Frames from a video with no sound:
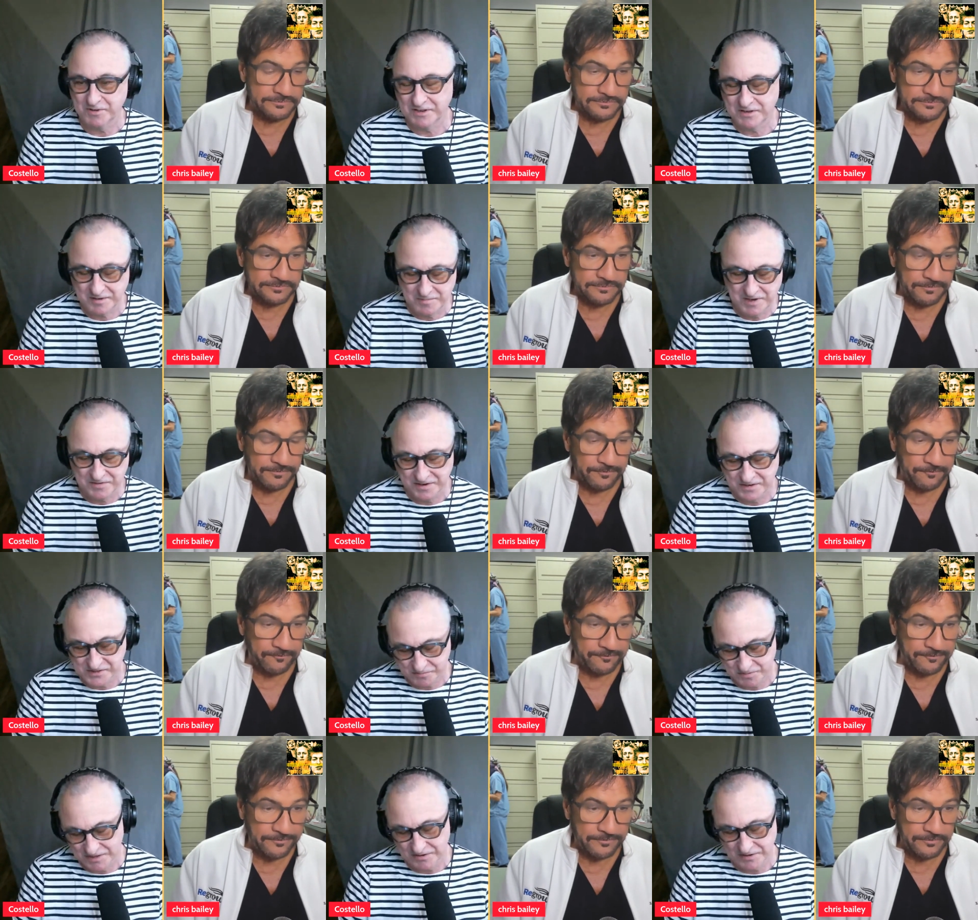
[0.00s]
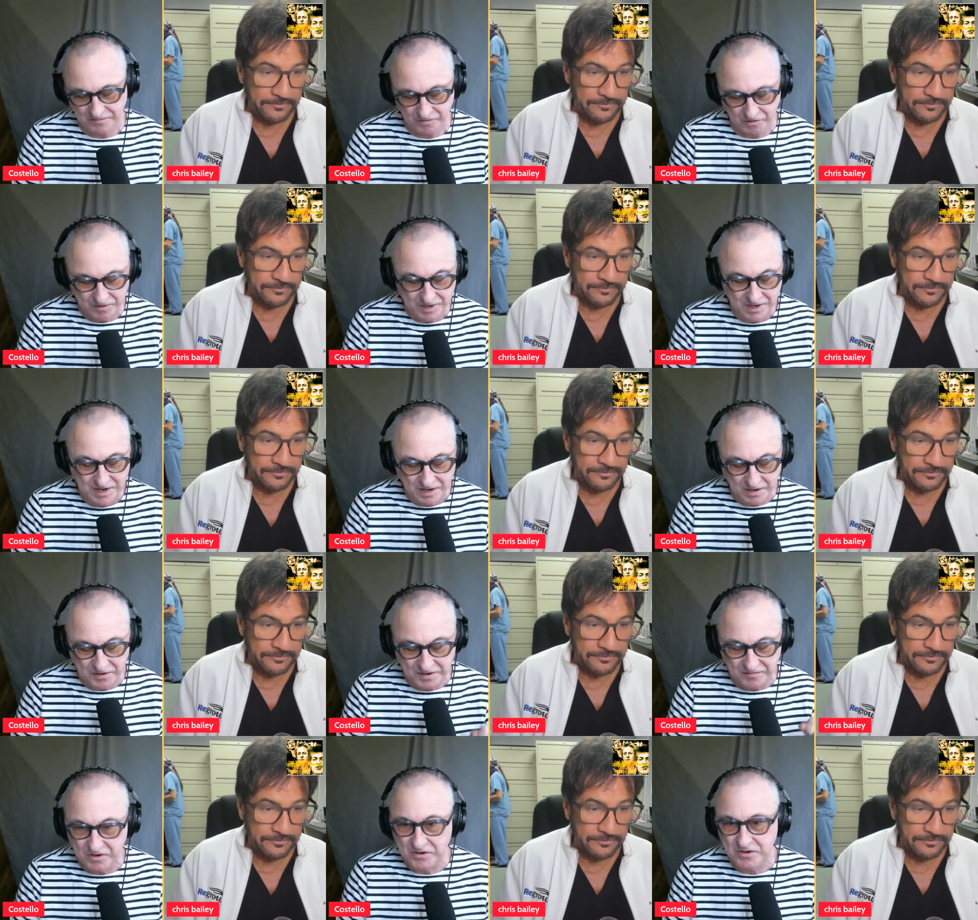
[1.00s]
Speaker 1: well, I'll come out there. He said, well, I'll give you, I'll
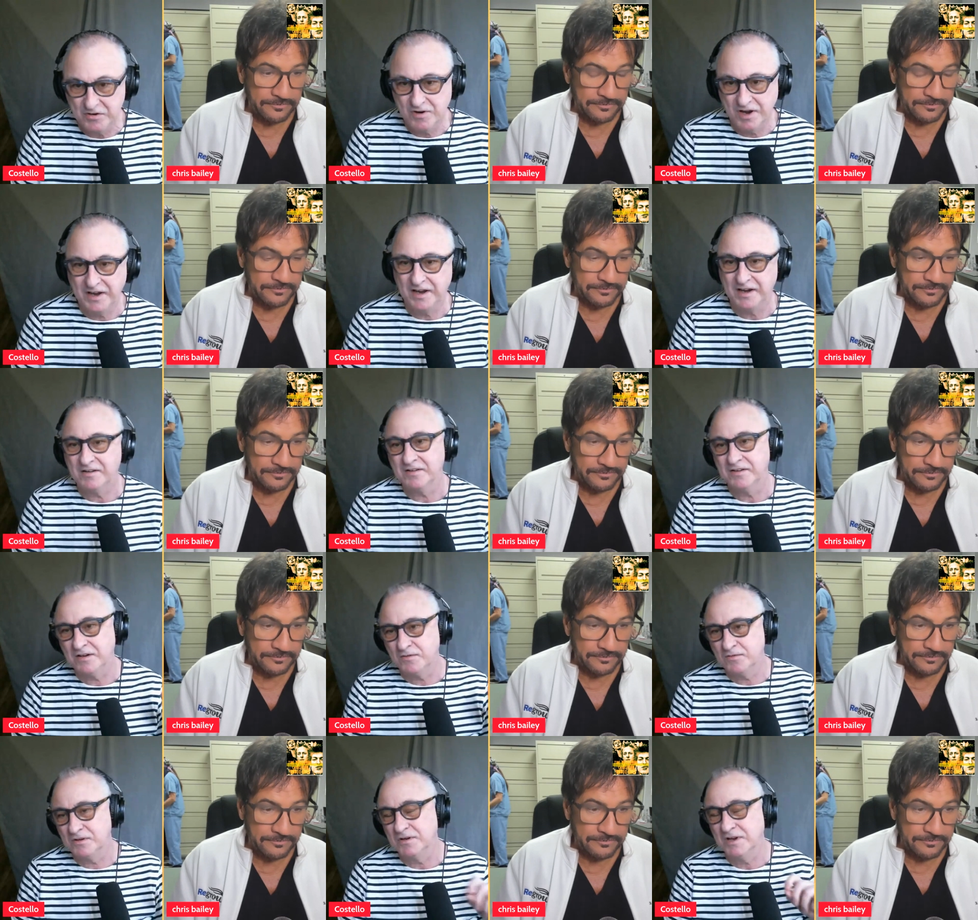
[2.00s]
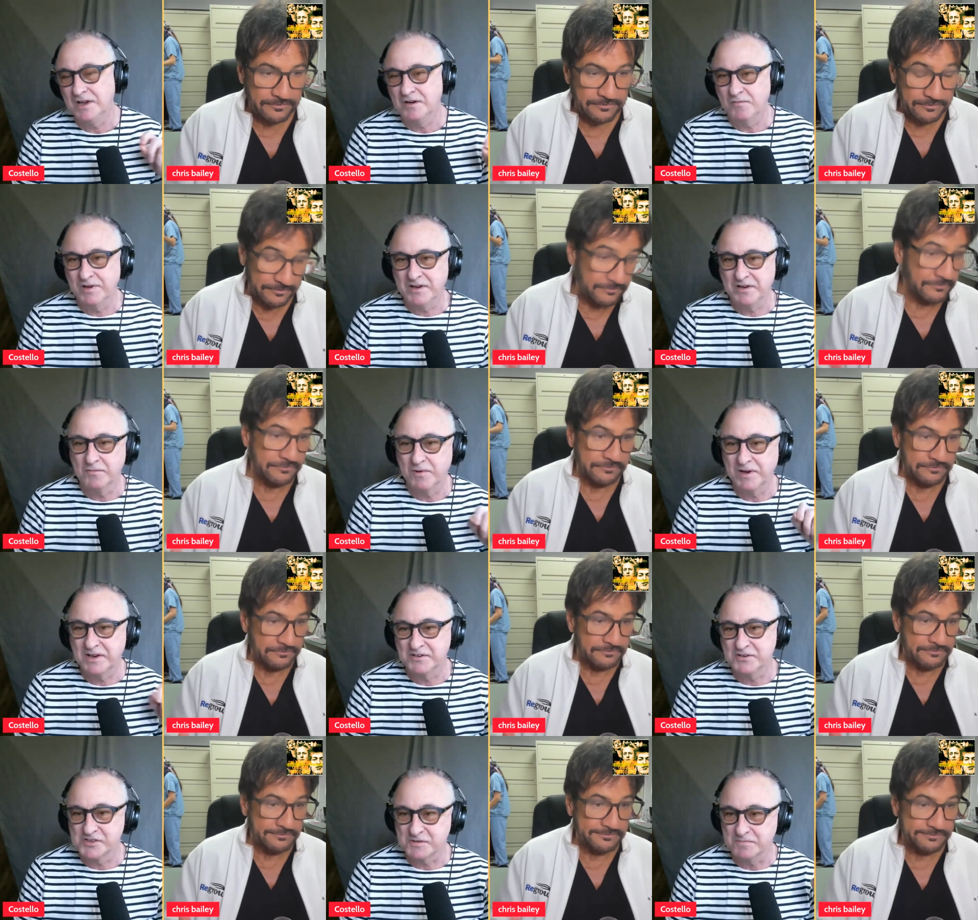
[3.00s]
give you new hair. And oh, look, we could, we
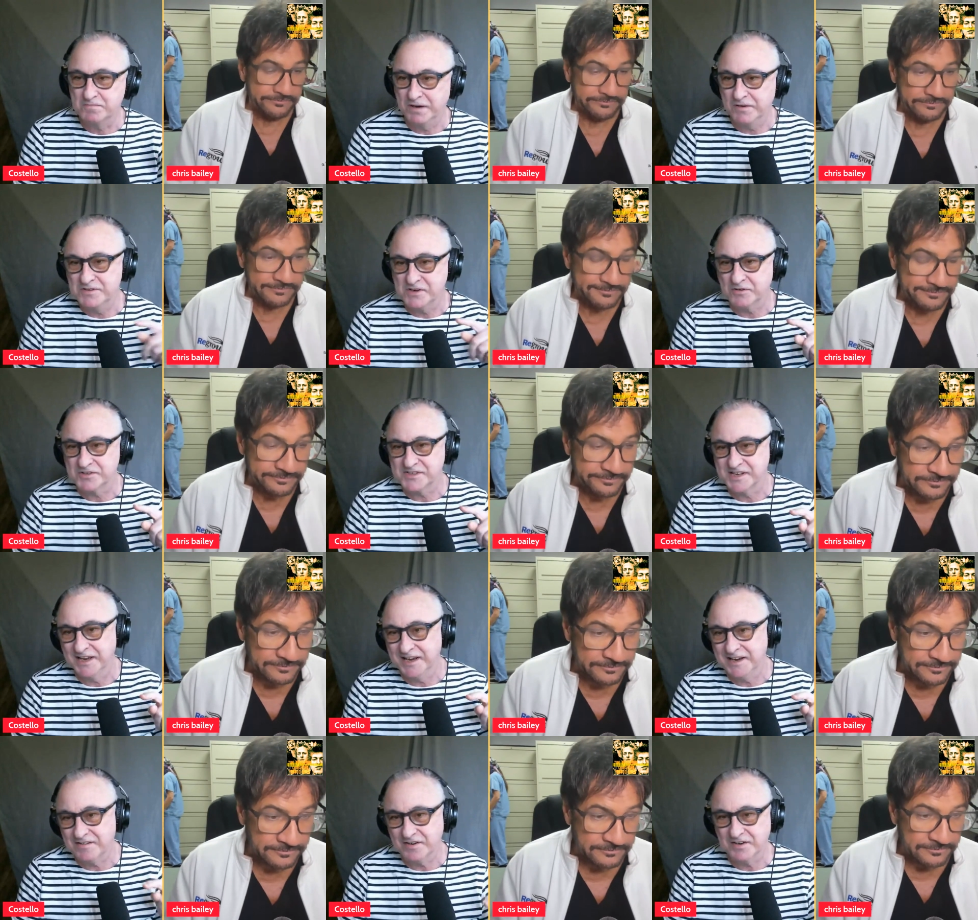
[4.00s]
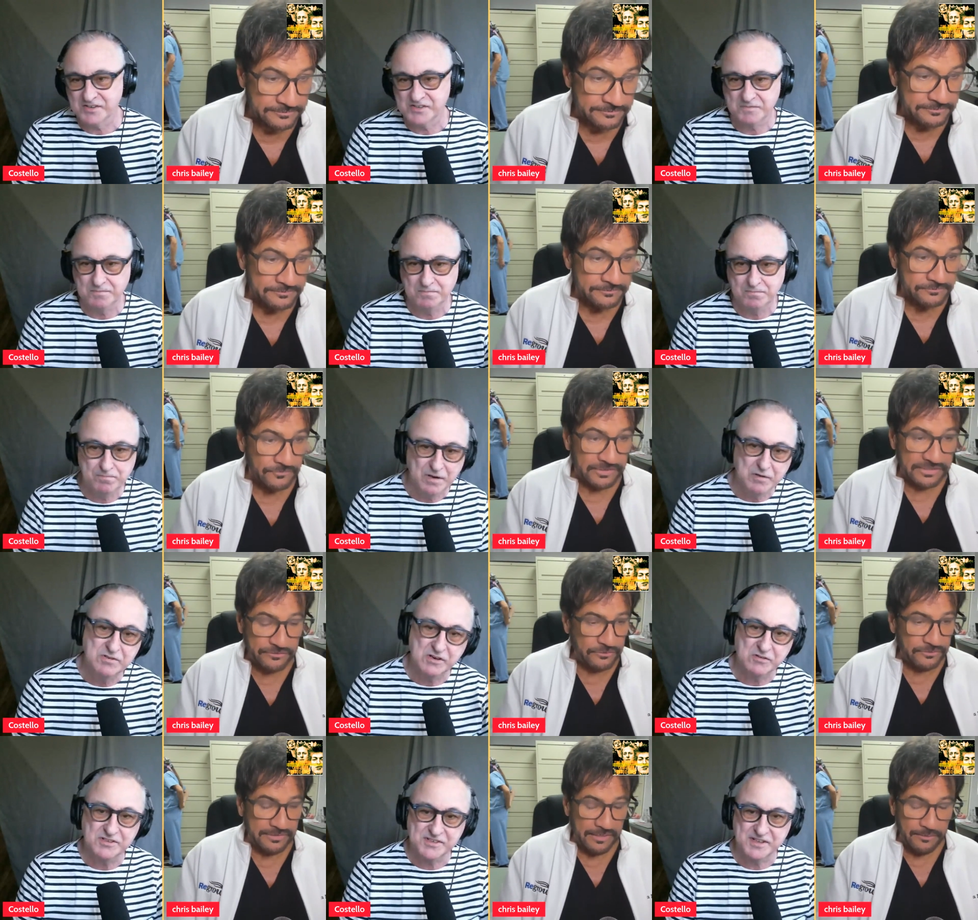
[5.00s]
could do some Botox here and some. We can Botox
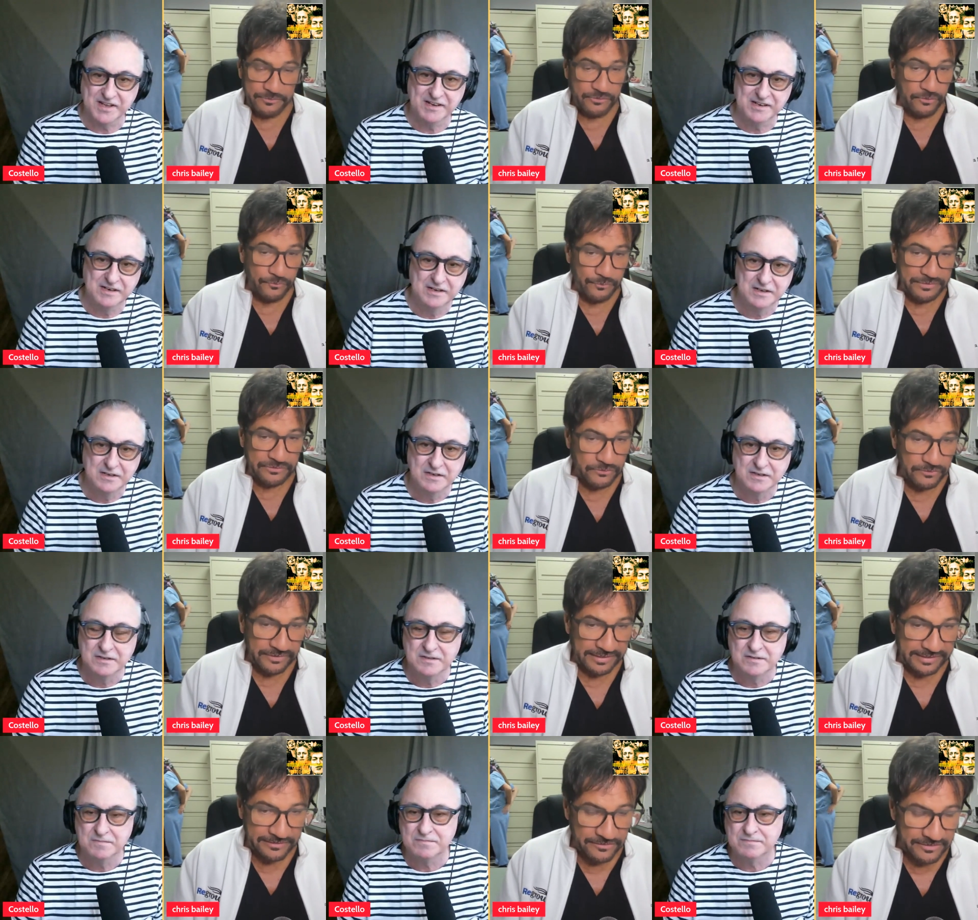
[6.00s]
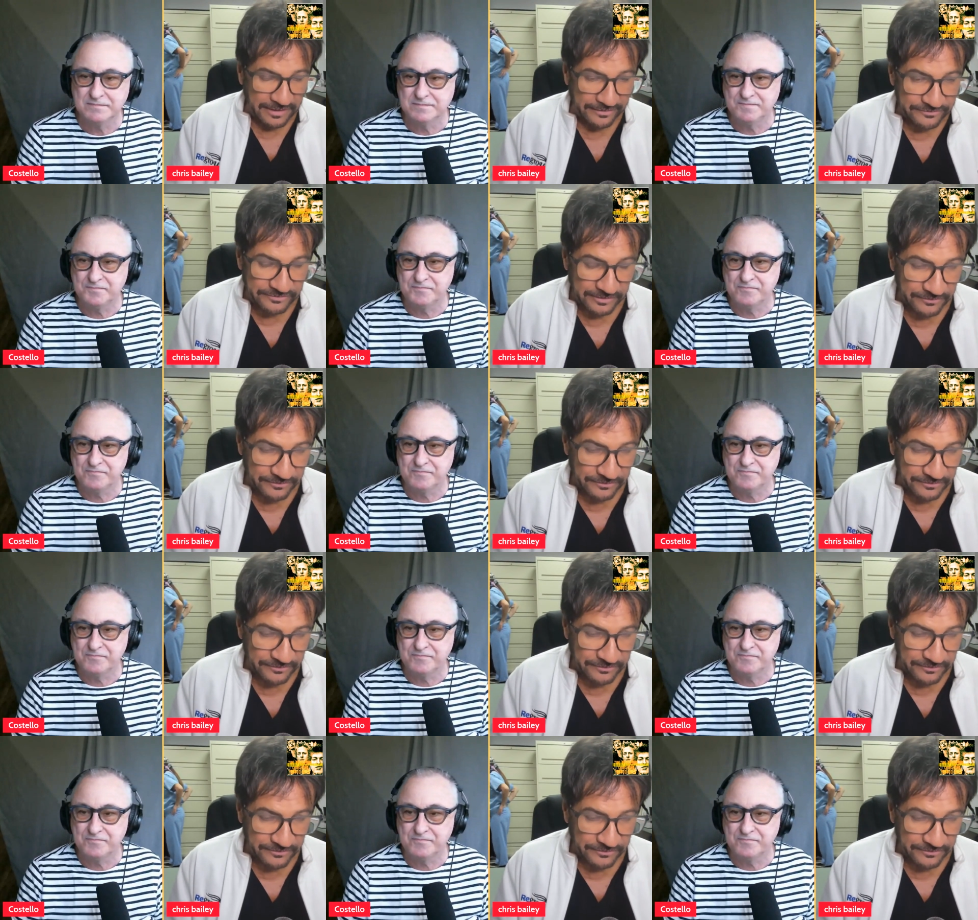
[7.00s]
do that.
Speaker 2: We do, we do all that haircut stuff.